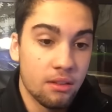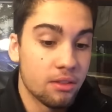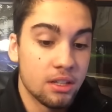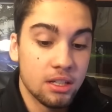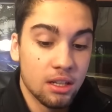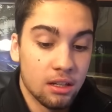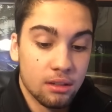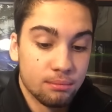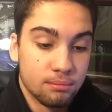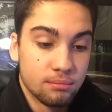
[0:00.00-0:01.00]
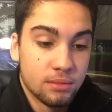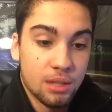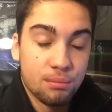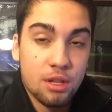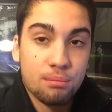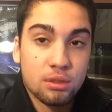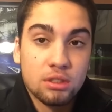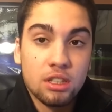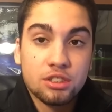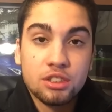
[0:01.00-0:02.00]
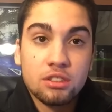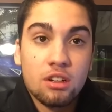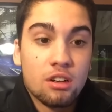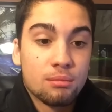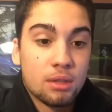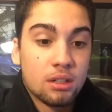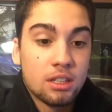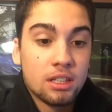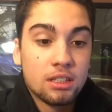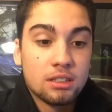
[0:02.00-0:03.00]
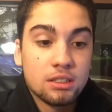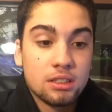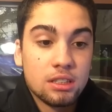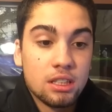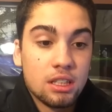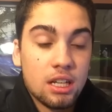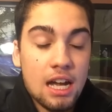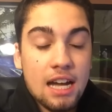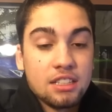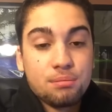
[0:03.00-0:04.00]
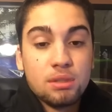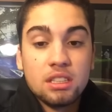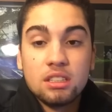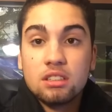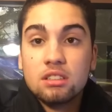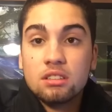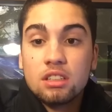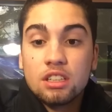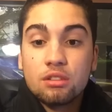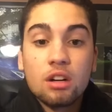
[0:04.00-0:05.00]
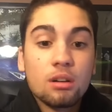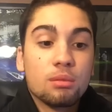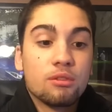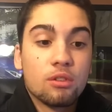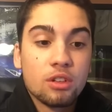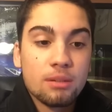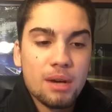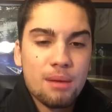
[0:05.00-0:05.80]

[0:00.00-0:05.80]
the um the, the production car market has been incredible for them.